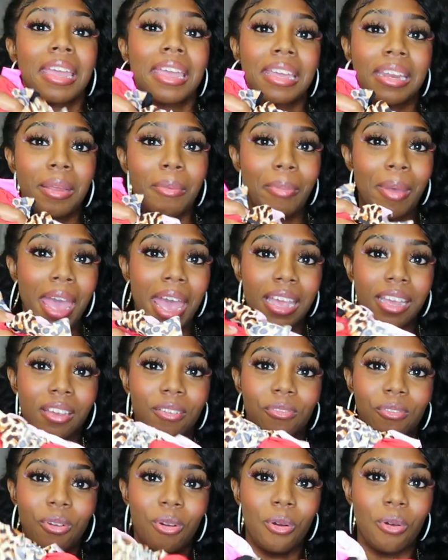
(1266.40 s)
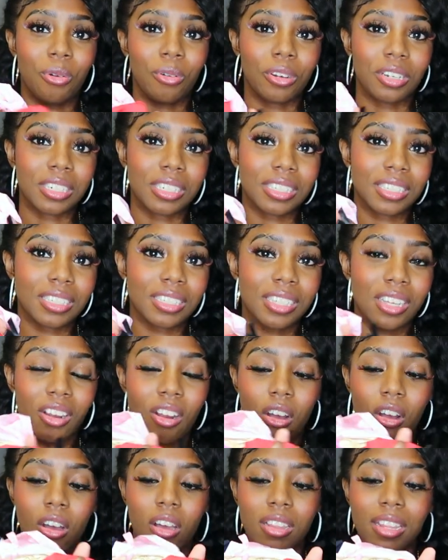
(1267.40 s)
in a pack, of course.
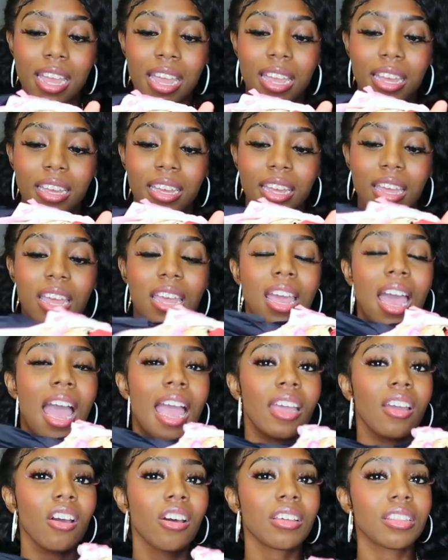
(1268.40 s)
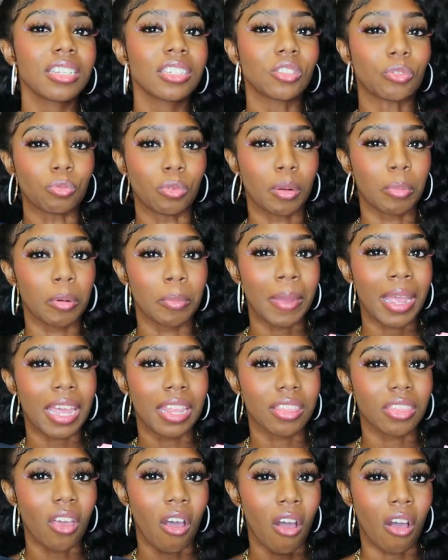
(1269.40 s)
They're all like, I call these rubber
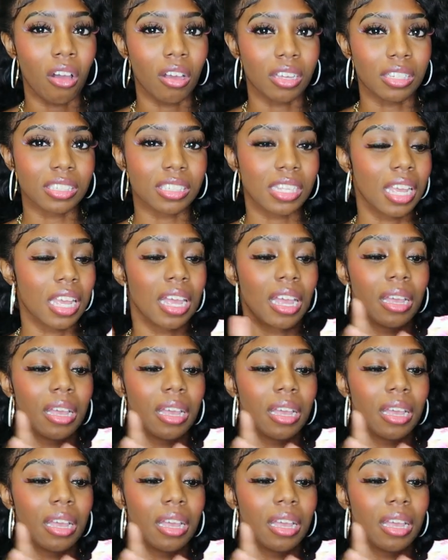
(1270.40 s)
band thongs